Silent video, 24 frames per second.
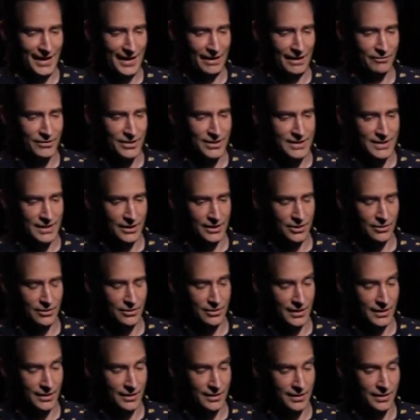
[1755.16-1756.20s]
have to tell you
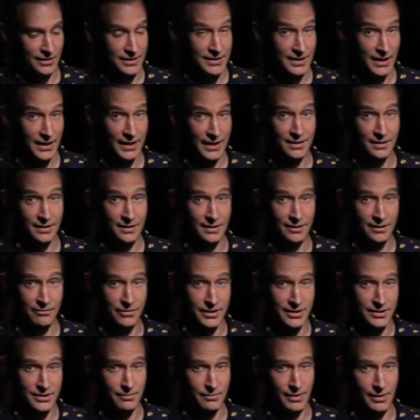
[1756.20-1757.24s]
that the title of
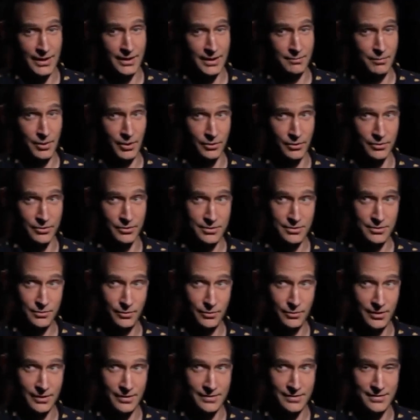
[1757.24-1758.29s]
this Reddit post
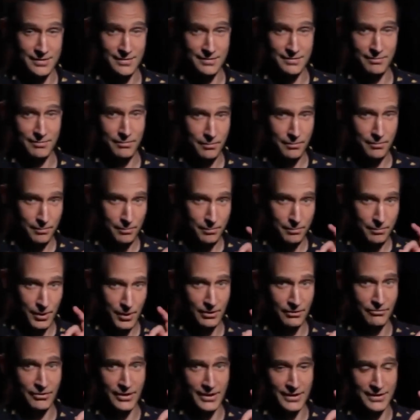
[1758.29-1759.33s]
was
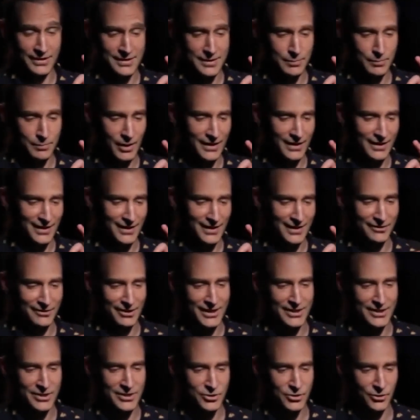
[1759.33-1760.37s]
perfect, spot on,
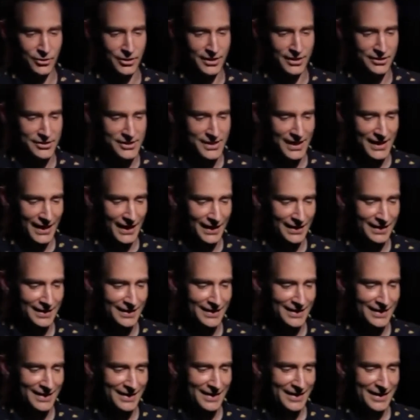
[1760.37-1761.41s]
right? Schrodinger's cat.
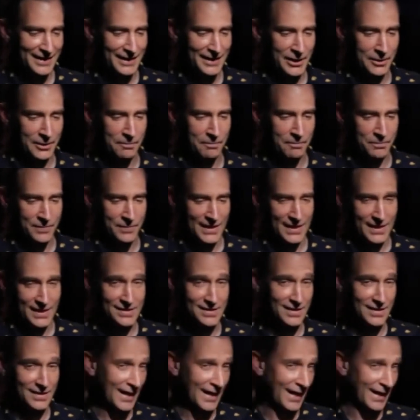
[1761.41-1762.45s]
Is
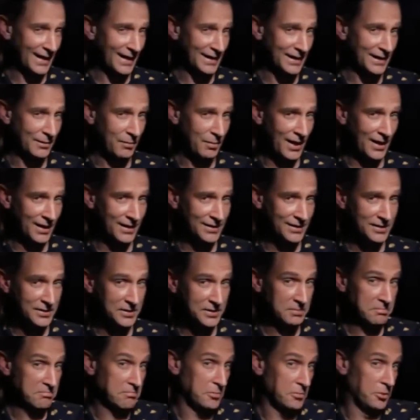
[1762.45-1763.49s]
the cat in the
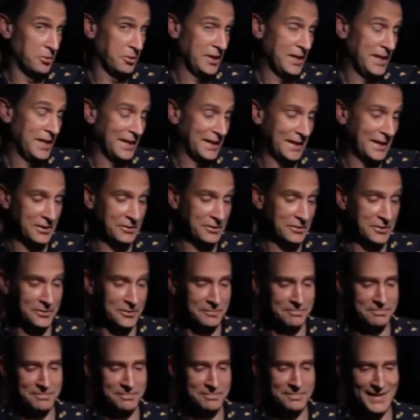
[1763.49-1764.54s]
box or not? I don't know.
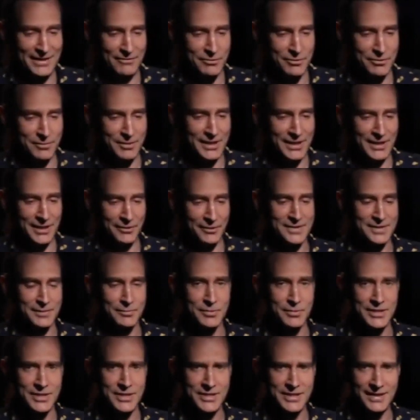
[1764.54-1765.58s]
Everybody always
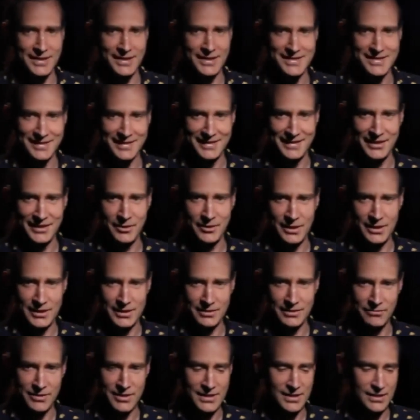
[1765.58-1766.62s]
appreciates a
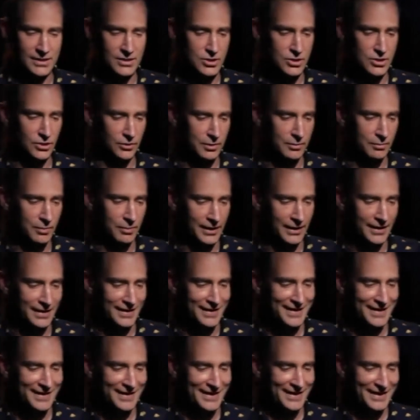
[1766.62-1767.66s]
quantum physics joke, but
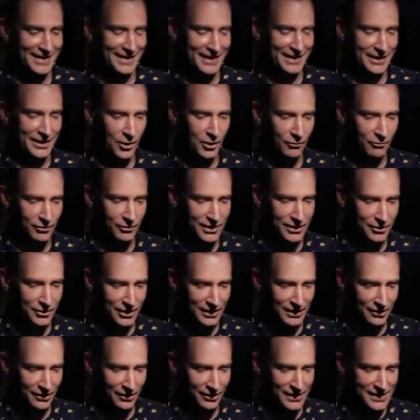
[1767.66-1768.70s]
hopefully you
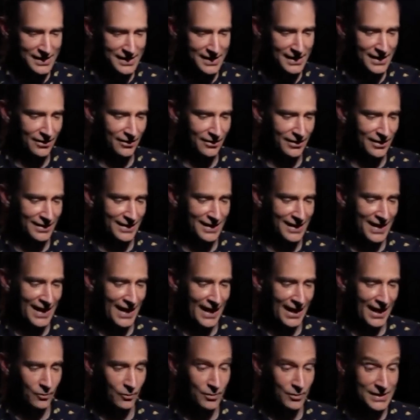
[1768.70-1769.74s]
clearly see here that the
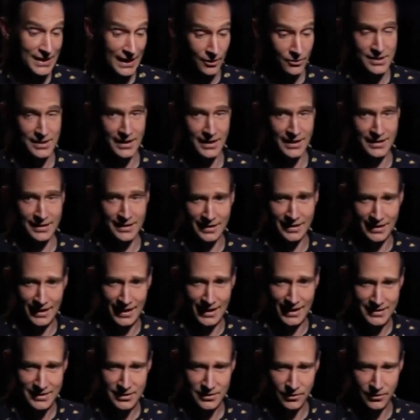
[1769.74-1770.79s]
cat was outside the
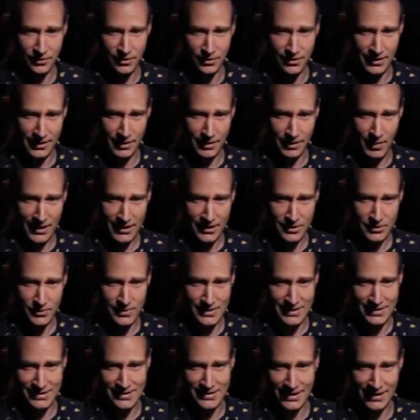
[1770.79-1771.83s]
glass door and the box was
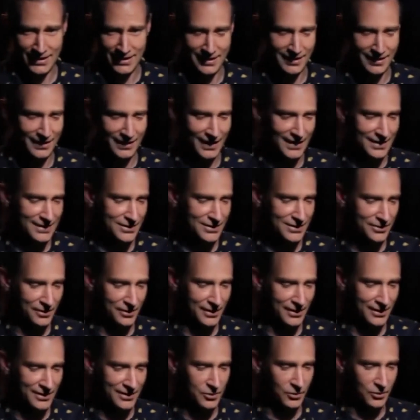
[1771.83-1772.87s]
inside the glass door,
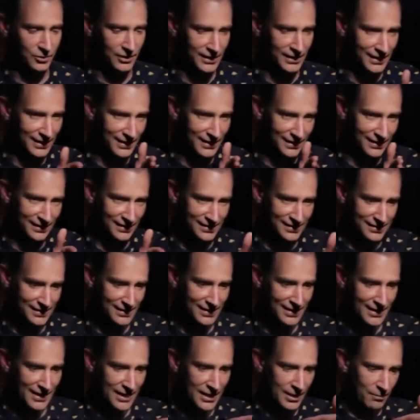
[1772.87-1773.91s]
and it's only in this
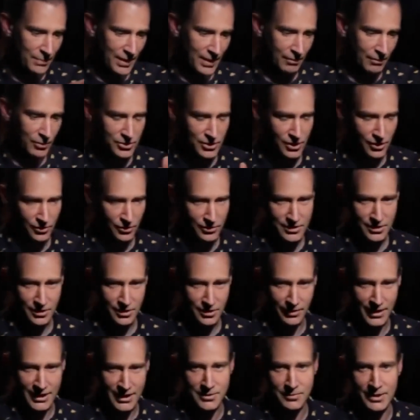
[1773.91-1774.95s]
Pepper's Ghost
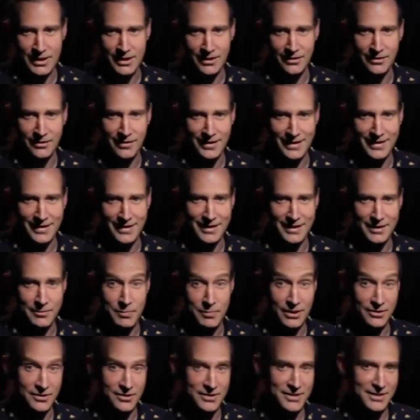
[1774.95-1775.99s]
arrangement here that it
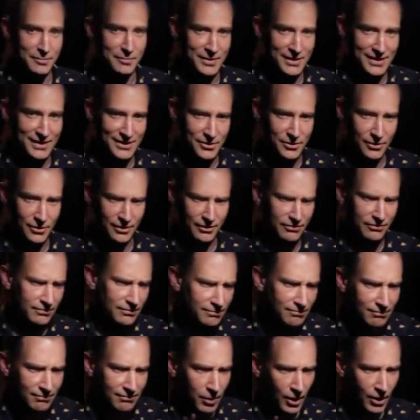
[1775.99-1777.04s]
appears to be sort of
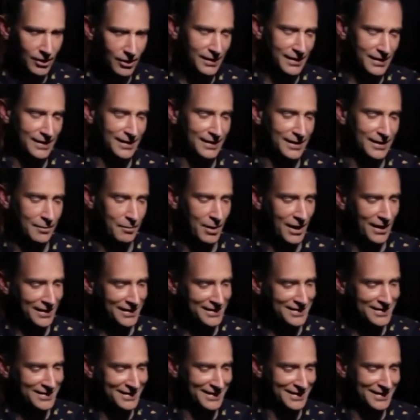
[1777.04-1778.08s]
partly in the
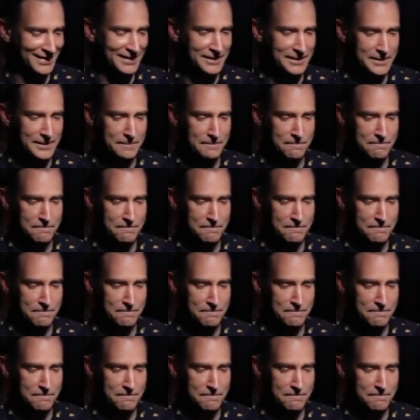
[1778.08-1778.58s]
box like this.